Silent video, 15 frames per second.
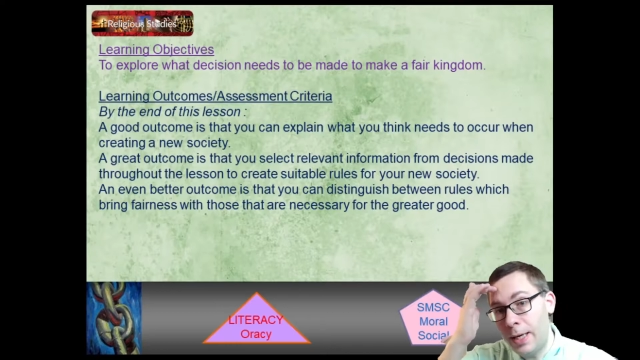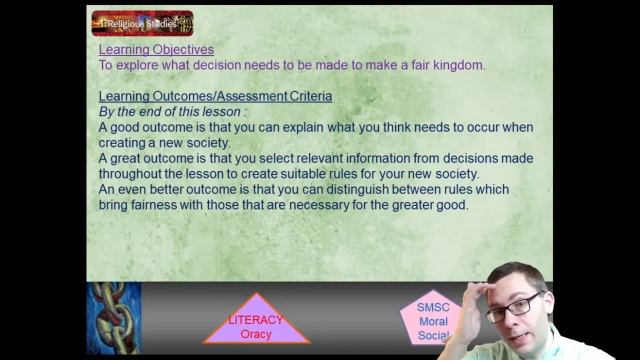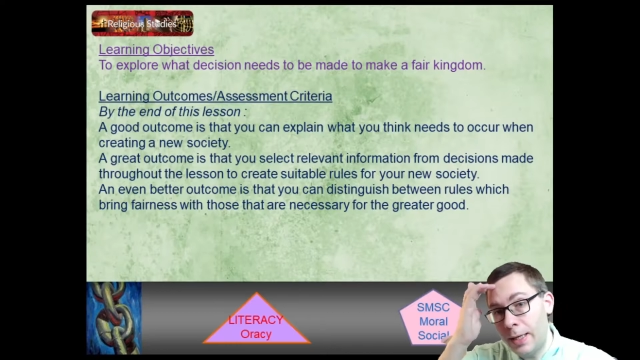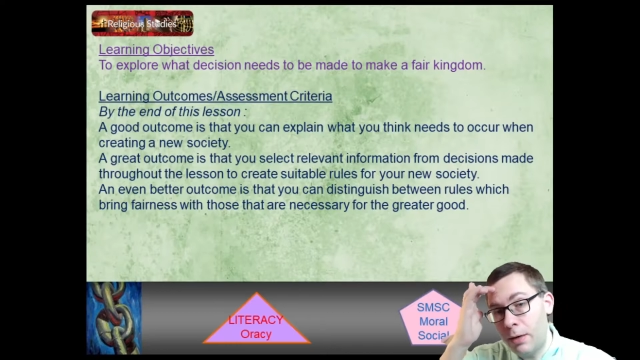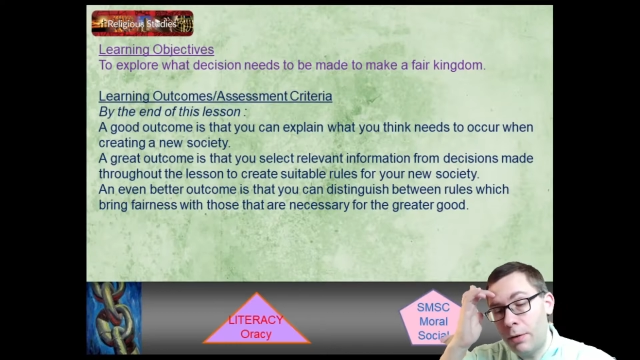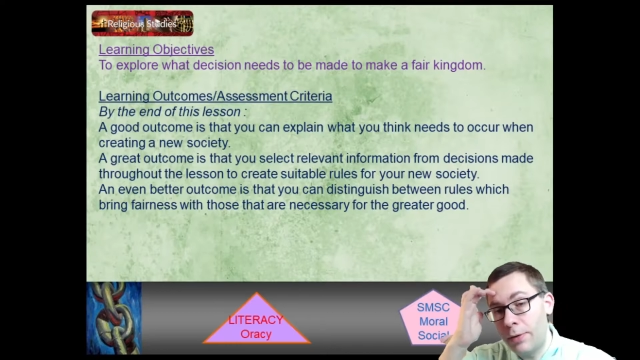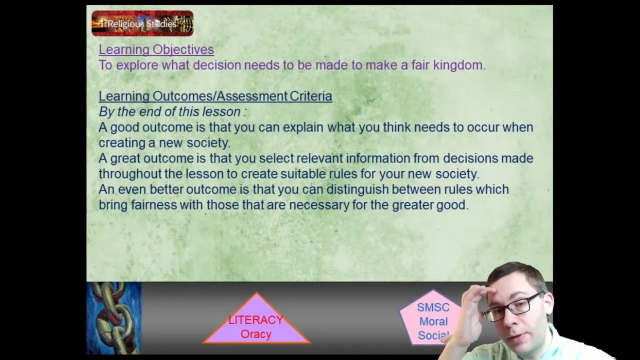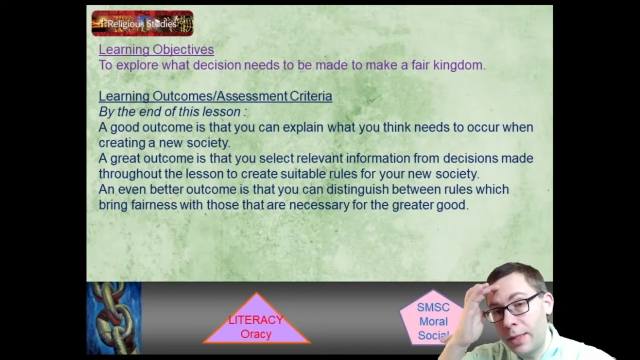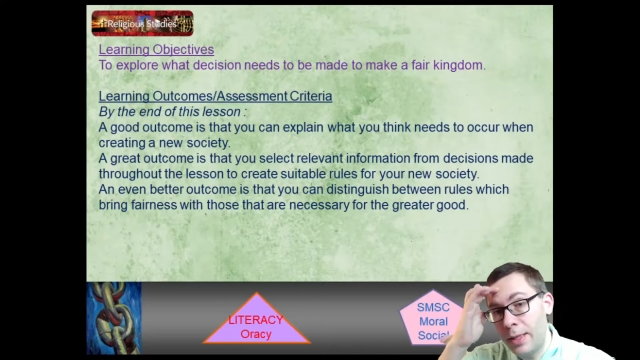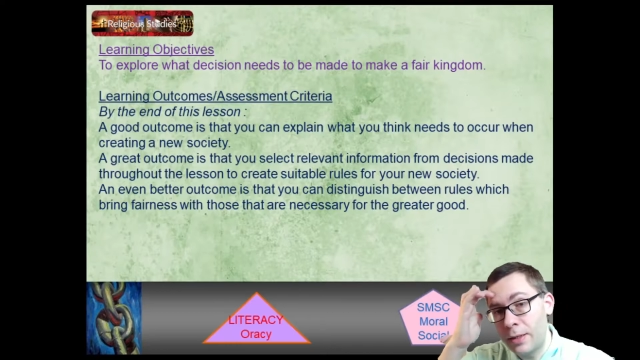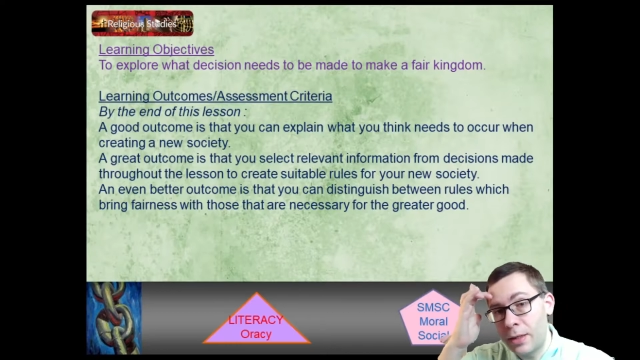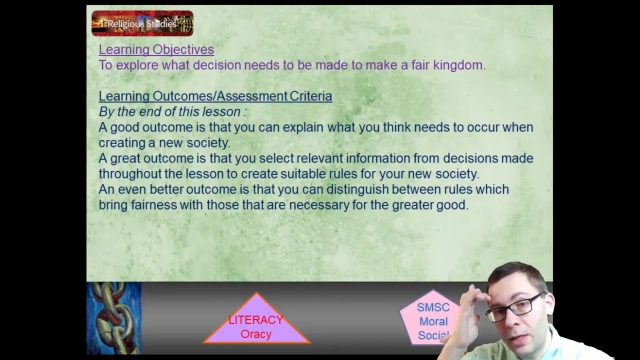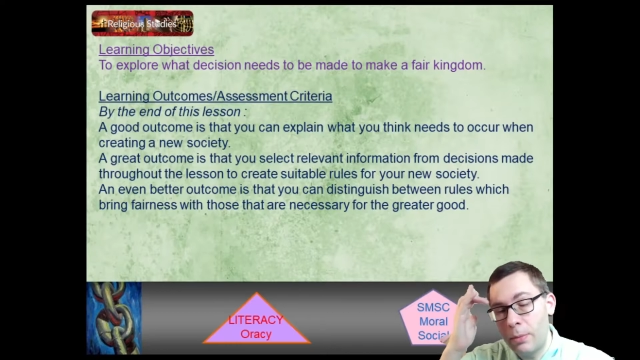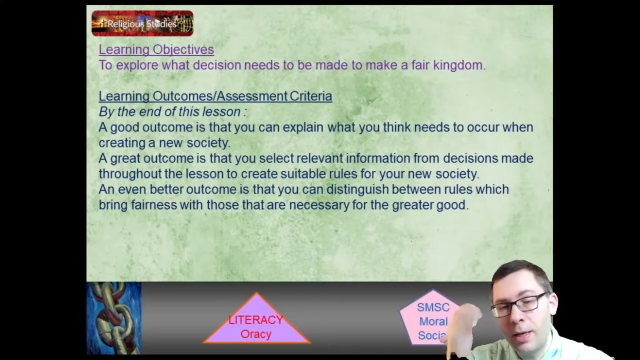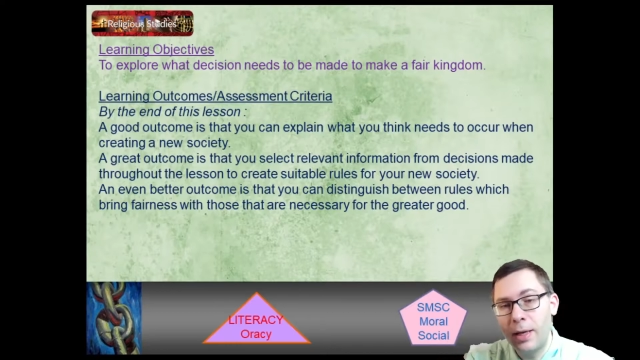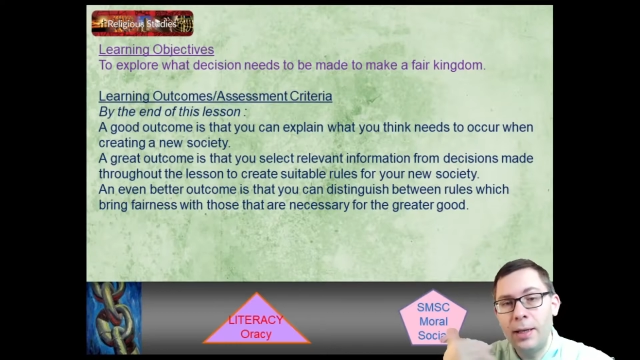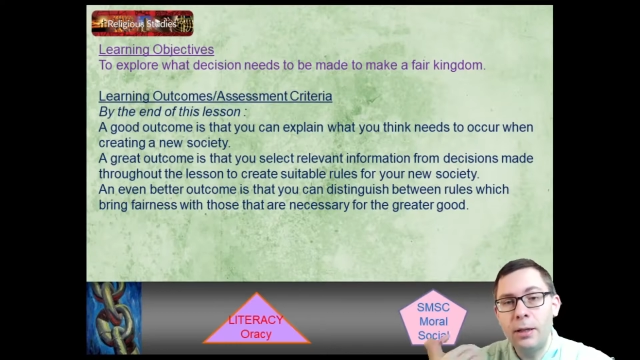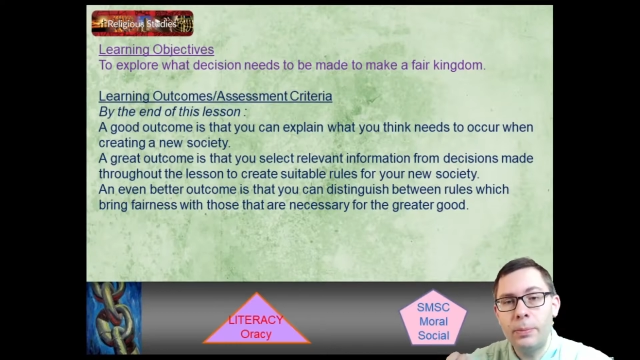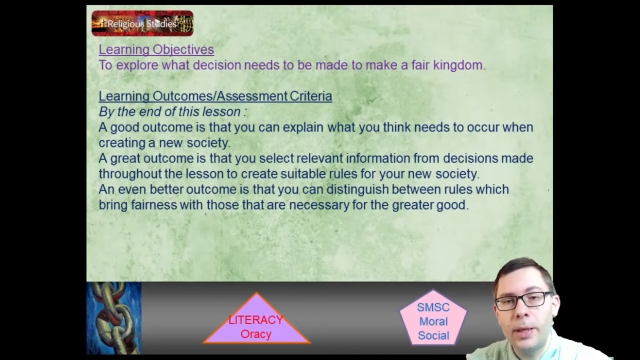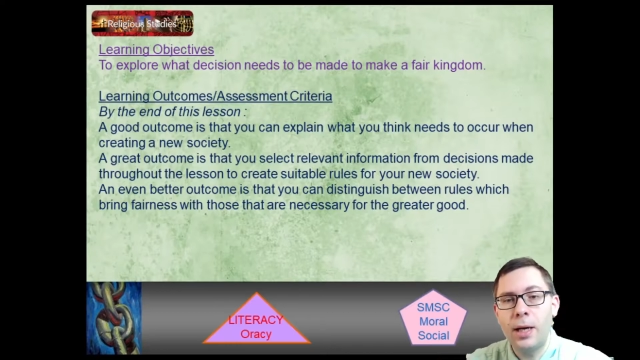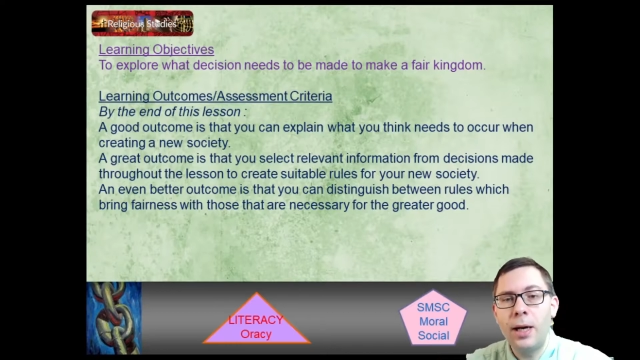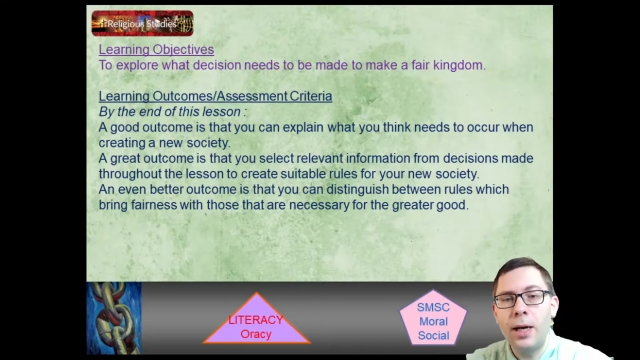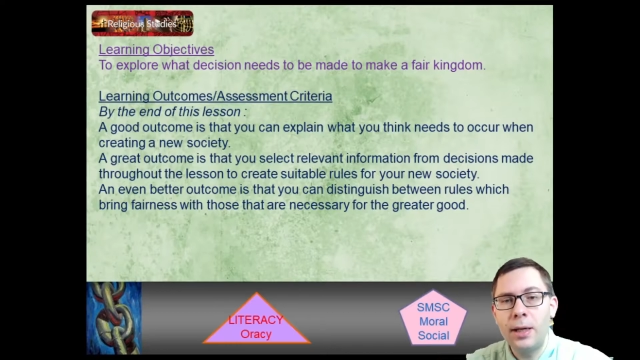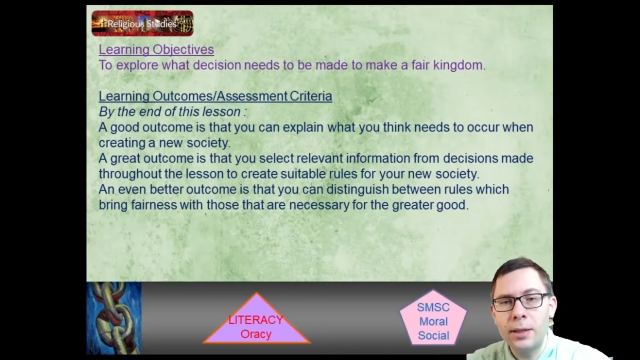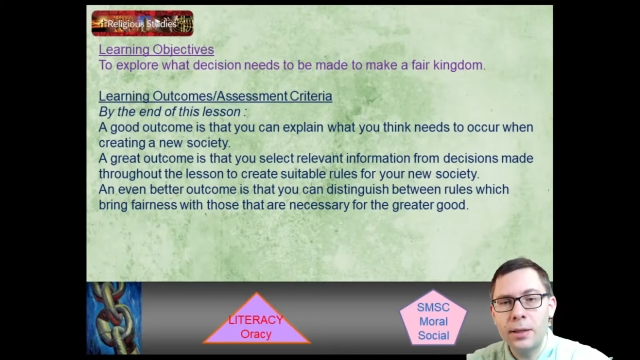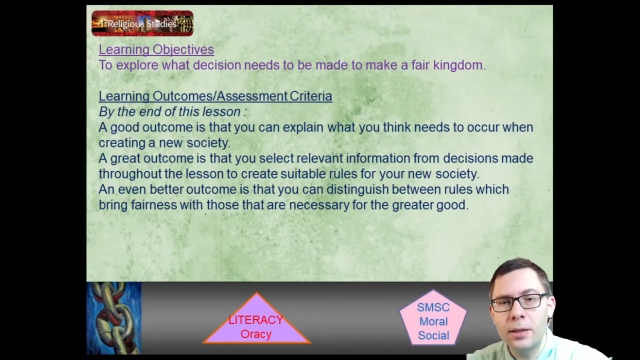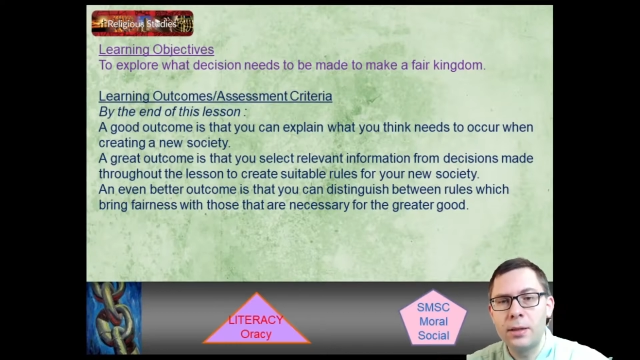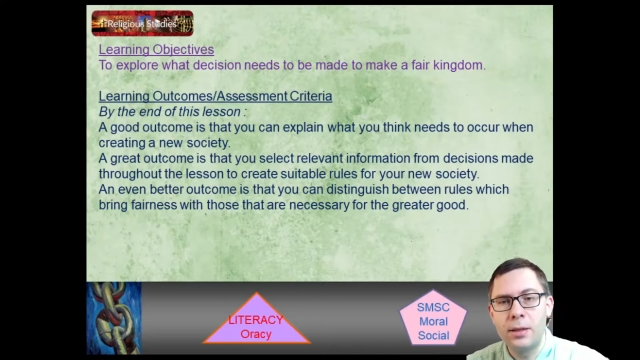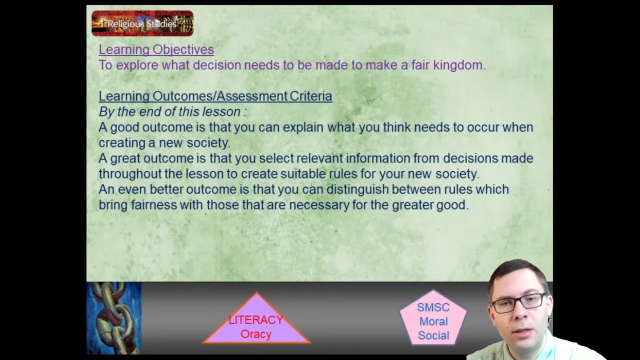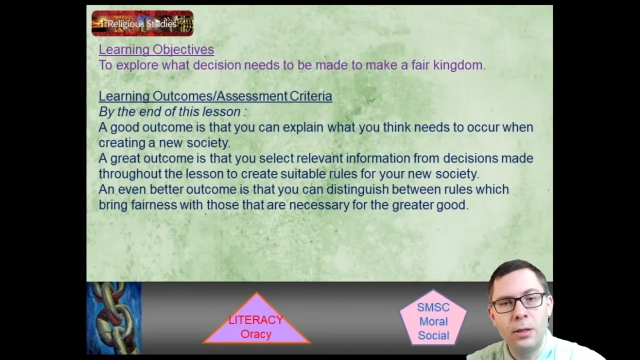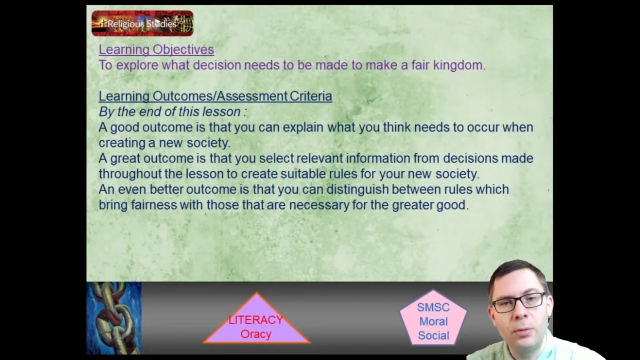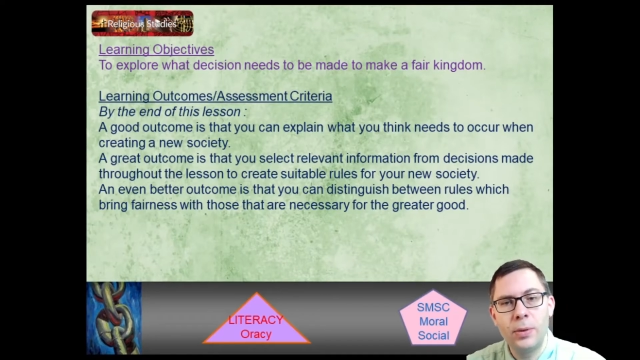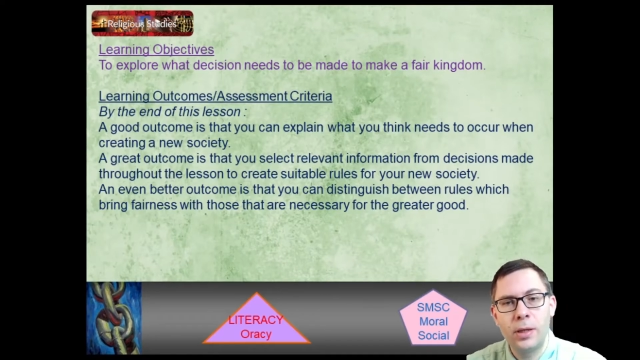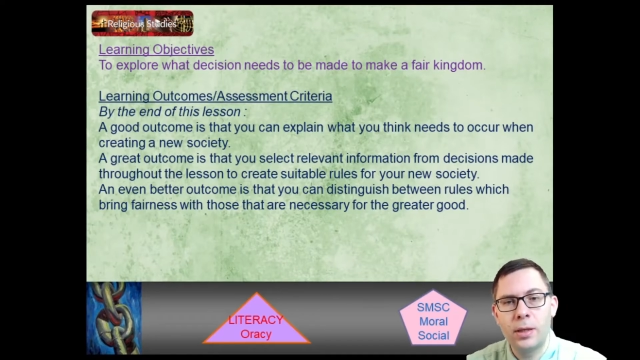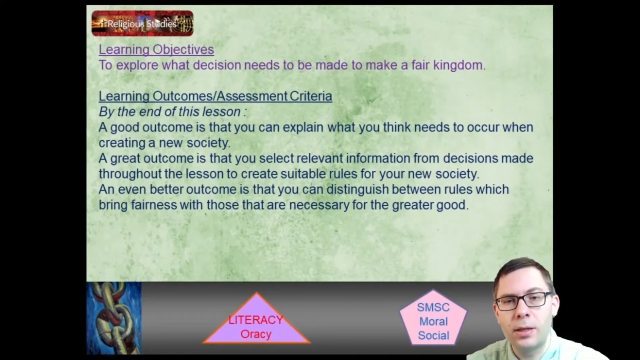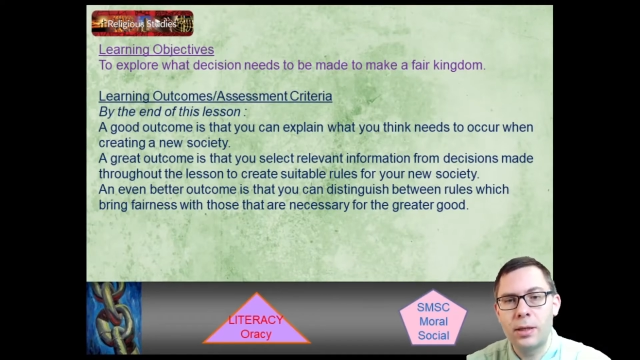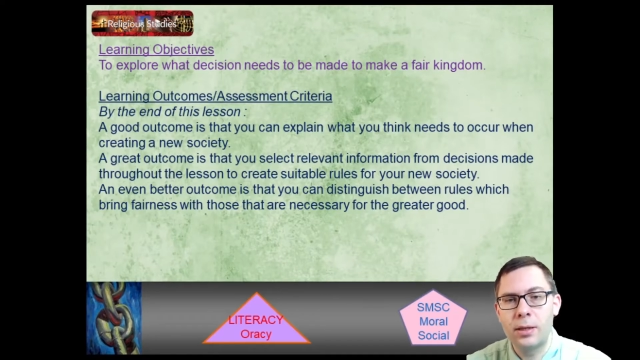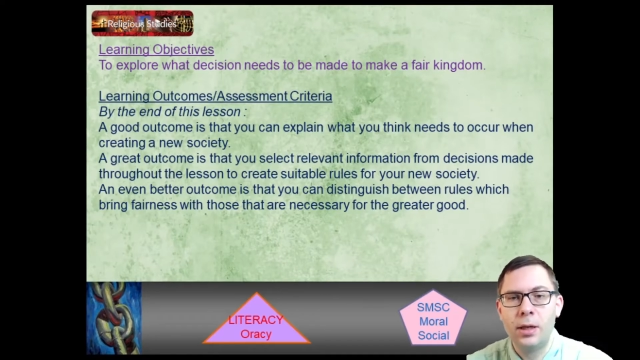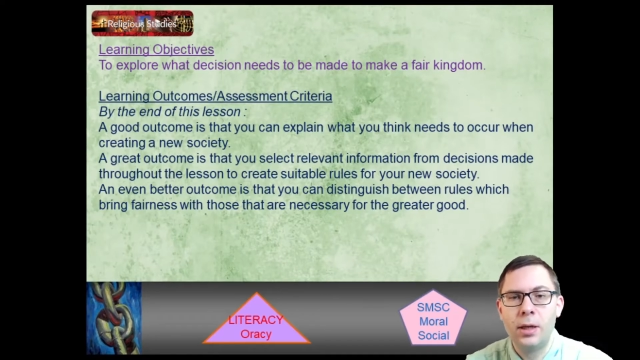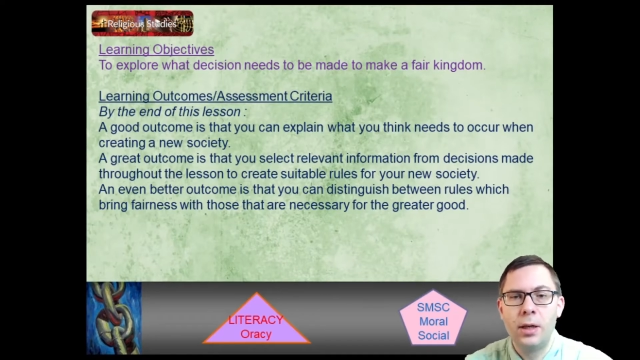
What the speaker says: Now obviously that's going to be a little bit harder to do because